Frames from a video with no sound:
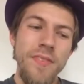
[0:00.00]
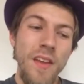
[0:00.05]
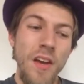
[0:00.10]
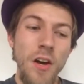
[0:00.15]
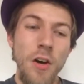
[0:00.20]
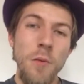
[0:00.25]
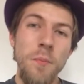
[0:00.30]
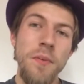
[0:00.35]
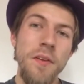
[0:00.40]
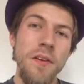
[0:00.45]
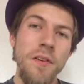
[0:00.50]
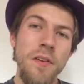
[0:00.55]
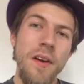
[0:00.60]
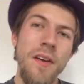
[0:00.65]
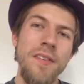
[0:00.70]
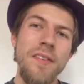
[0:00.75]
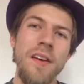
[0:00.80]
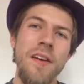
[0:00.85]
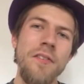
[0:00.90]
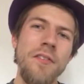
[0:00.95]
I hope that you
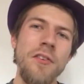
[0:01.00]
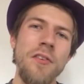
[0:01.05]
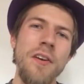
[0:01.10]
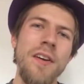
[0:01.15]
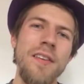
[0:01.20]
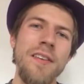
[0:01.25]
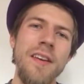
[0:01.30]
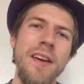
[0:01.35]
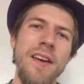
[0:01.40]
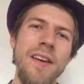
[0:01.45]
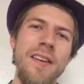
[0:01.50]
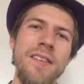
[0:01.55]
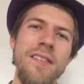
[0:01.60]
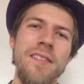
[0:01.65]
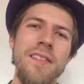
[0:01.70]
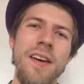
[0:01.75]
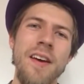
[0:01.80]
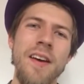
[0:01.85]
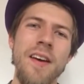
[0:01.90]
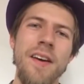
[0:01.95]
guys are having a great day.
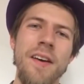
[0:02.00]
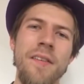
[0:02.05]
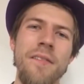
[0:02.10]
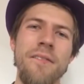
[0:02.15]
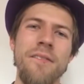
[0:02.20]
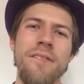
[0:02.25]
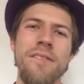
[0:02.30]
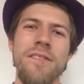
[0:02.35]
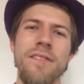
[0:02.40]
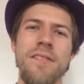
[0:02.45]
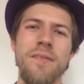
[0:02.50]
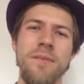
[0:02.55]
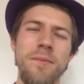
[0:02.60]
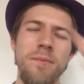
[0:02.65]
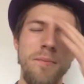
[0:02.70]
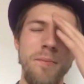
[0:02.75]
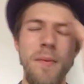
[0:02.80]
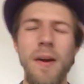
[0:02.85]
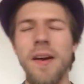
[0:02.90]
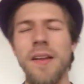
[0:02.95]
My
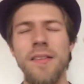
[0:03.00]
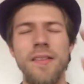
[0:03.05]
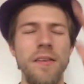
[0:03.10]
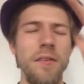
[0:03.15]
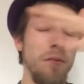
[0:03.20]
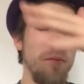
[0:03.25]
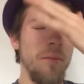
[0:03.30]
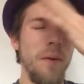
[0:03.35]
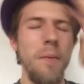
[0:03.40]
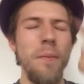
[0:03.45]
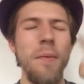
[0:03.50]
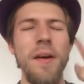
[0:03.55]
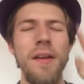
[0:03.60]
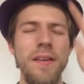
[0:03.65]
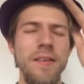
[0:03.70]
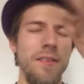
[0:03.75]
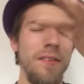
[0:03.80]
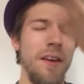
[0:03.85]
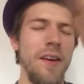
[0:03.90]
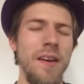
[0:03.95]
mind
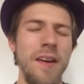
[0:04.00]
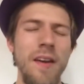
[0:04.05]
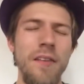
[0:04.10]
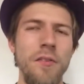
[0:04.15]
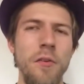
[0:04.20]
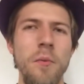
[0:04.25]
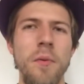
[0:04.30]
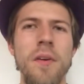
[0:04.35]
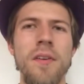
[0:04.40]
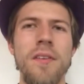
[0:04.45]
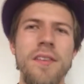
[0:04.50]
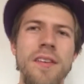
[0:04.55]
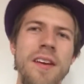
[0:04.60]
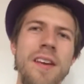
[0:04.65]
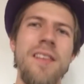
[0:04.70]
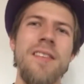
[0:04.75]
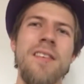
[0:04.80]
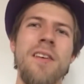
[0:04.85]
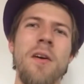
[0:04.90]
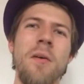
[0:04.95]
is kind of everywhere today.
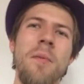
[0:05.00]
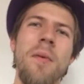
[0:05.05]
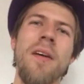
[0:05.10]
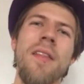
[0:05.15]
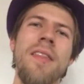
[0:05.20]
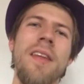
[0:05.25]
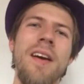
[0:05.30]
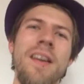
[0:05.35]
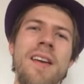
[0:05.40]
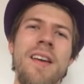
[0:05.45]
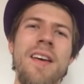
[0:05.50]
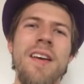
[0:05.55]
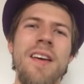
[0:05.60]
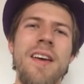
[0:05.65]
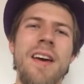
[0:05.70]
Sorry about that.